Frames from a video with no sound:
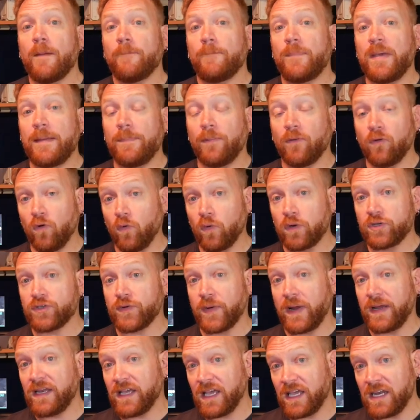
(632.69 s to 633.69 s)
People who are
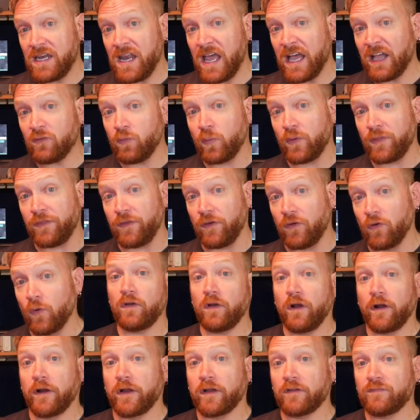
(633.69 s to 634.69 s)
trying to connect with you
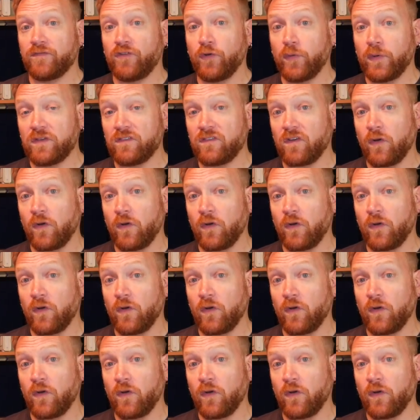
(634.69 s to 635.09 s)
are doing